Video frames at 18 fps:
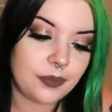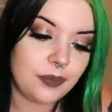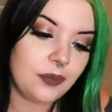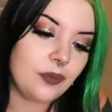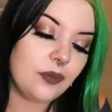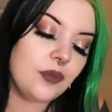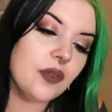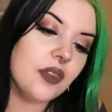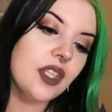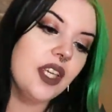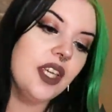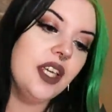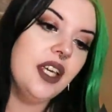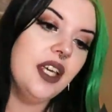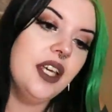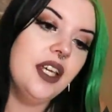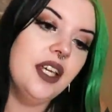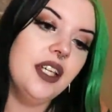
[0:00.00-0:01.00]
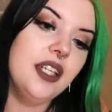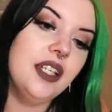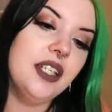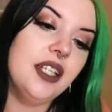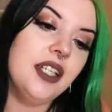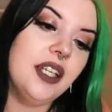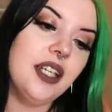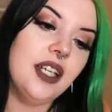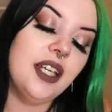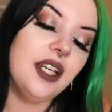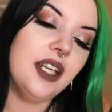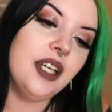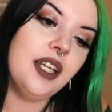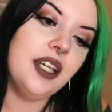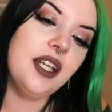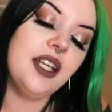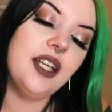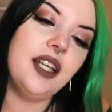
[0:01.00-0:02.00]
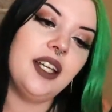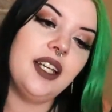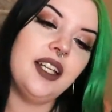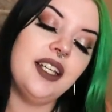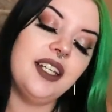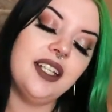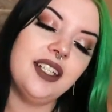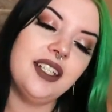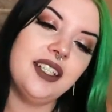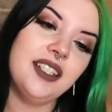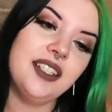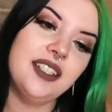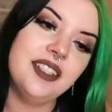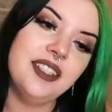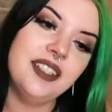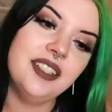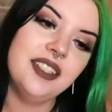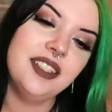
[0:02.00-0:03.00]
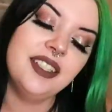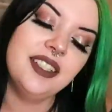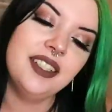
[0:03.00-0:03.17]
Nothing is said.